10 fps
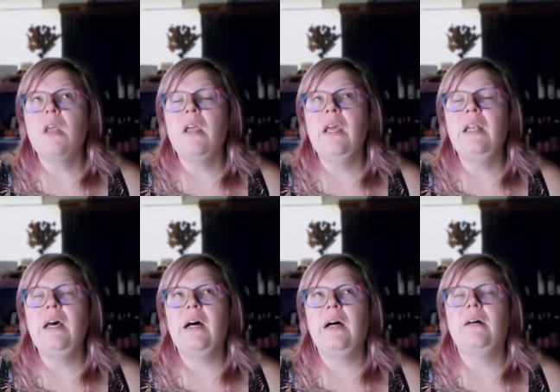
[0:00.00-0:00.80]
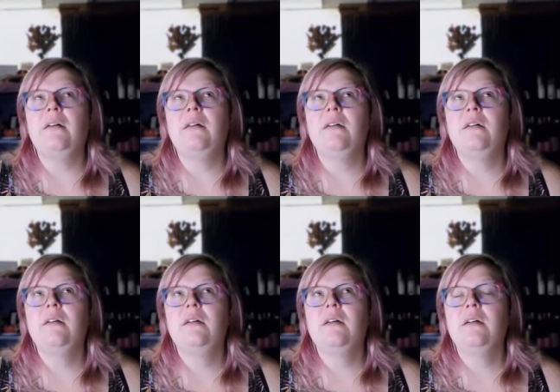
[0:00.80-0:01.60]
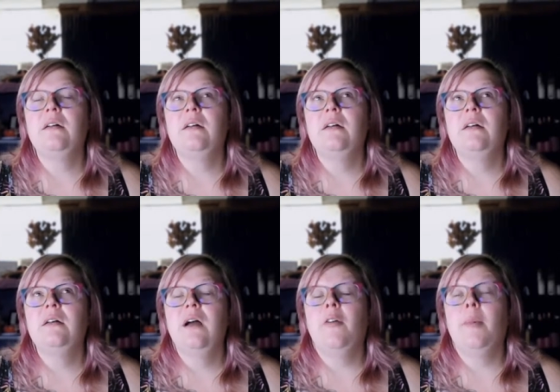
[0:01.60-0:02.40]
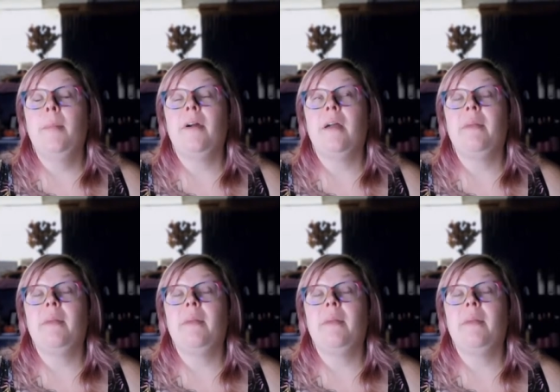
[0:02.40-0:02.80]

And I remember